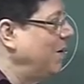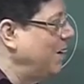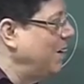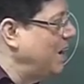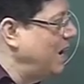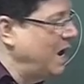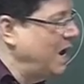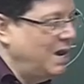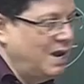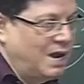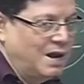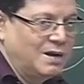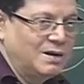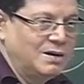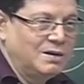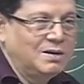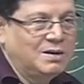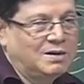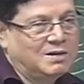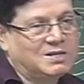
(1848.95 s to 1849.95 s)
ray and
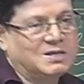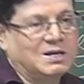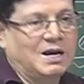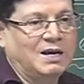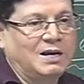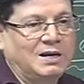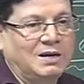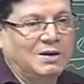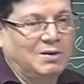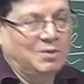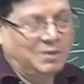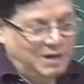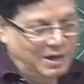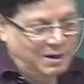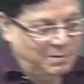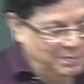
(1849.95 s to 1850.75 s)
psi. Okay.